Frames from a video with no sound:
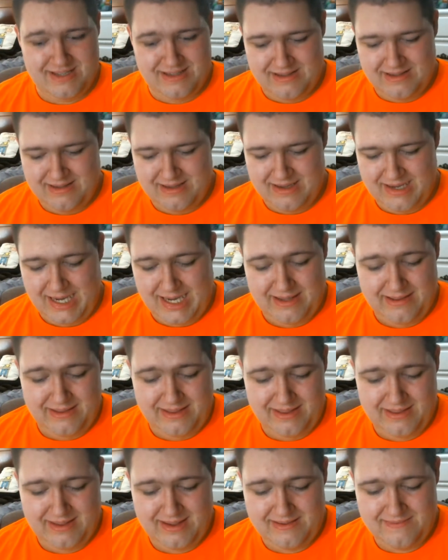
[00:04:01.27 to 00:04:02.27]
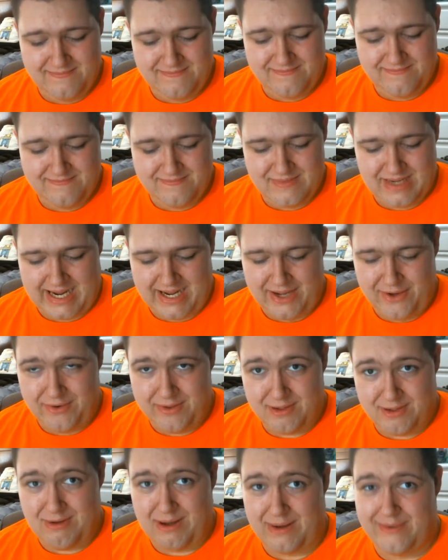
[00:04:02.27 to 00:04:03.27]

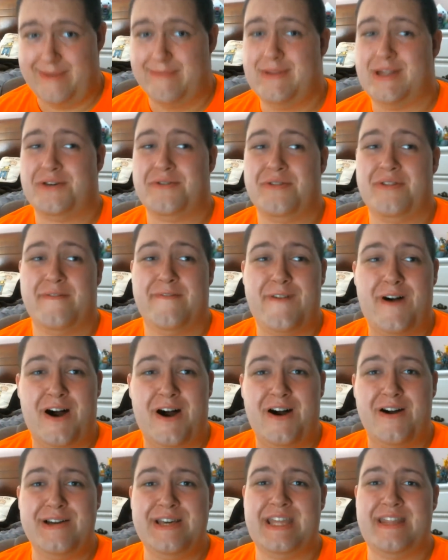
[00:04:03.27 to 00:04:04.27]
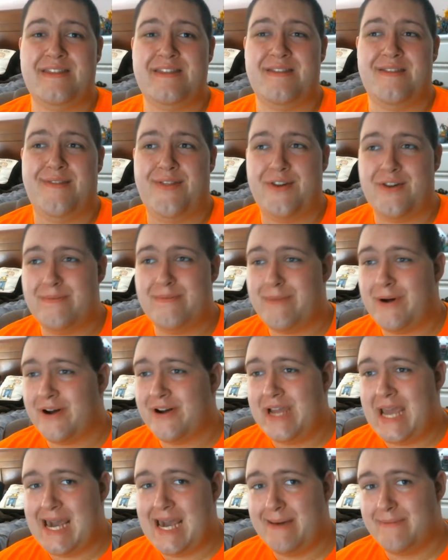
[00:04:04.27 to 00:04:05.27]
iOS 12 comes out in the fall and
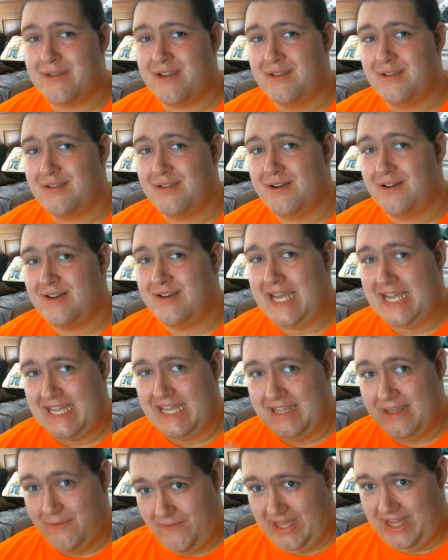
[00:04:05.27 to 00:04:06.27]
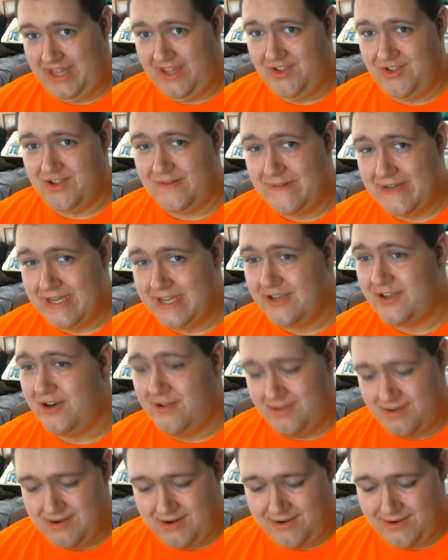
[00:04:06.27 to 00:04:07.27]
third-party apps can start taking advantage of it,
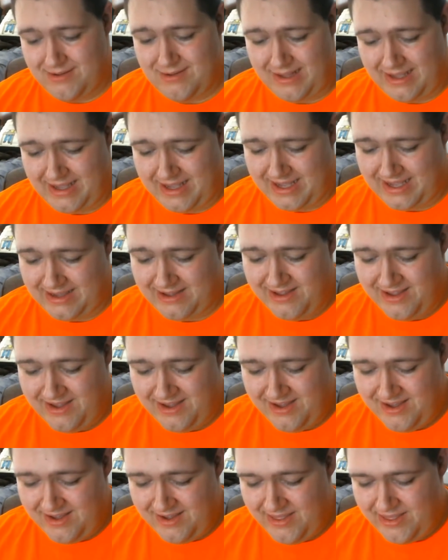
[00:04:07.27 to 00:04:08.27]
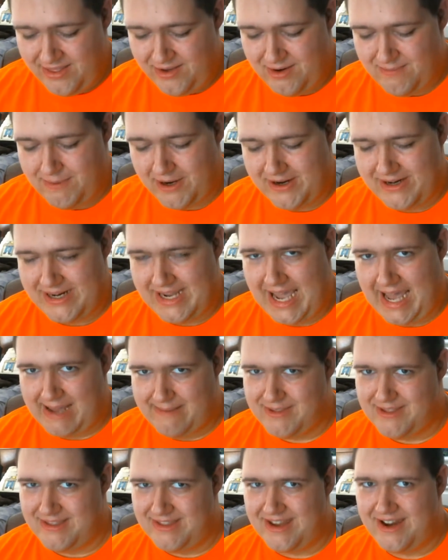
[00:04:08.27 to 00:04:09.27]
you'll start seeing third-party
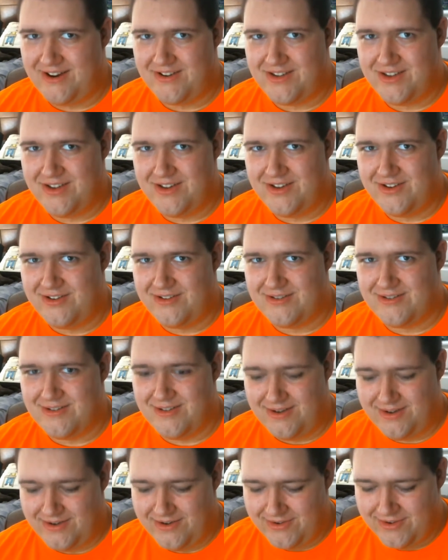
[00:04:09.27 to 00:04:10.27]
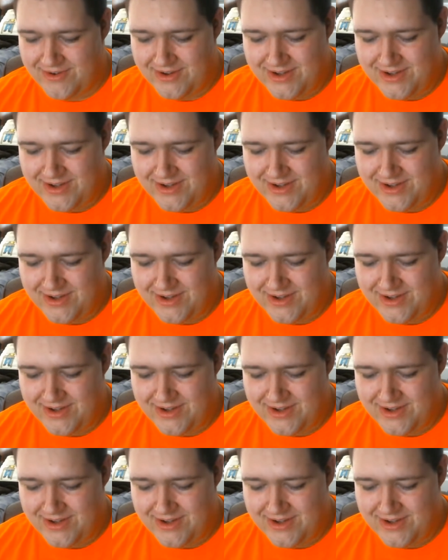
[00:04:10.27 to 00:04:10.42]
apps in here too. So,